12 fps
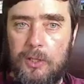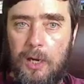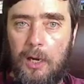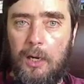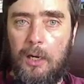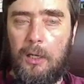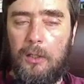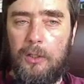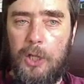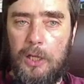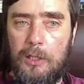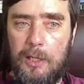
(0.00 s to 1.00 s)
are,
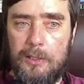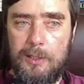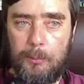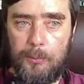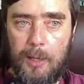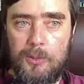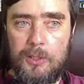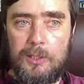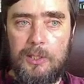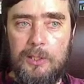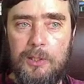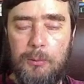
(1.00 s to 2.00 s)
and, and sometimes the
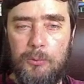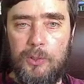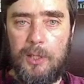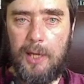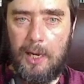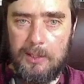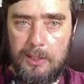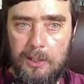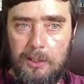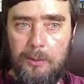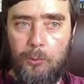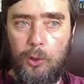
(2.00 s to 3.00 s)
system
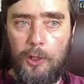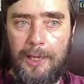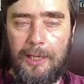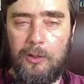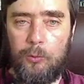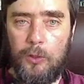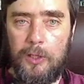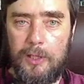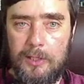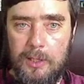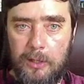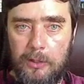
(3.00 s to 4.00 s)
stochastically will land in one of
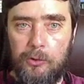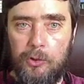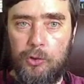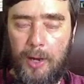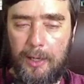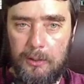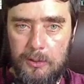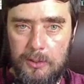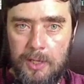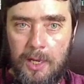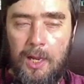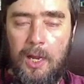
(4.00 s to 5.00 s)
these other attractors.
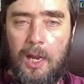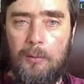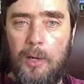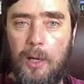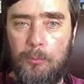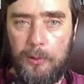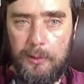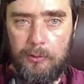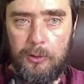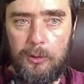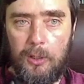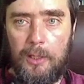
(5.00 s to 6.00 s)
And, and believe it
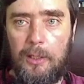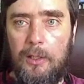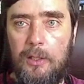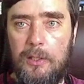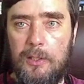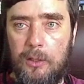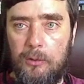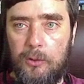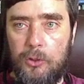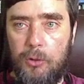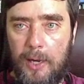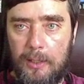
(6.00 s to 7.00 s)
or not, these other
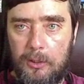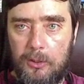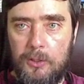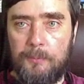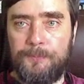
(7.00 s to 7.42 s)
attractors